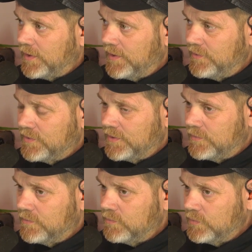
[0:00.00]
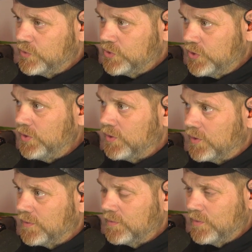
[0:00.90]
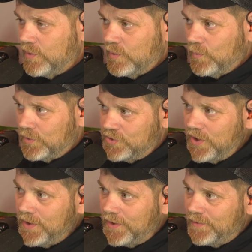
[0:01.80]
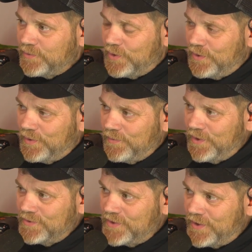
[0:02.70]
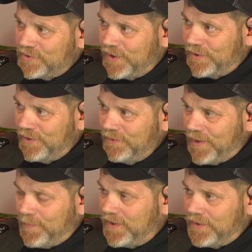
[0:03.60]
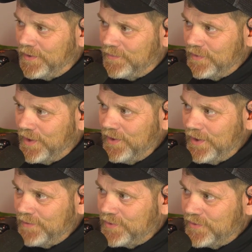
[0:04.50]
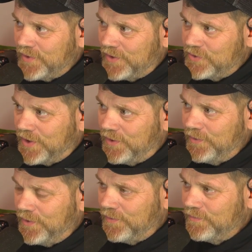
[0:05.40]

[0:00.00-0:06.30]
And he said, "Sure." Well, Jake lives other side of Chattanooga. I mean, Larry lives the other side of Chattanooga.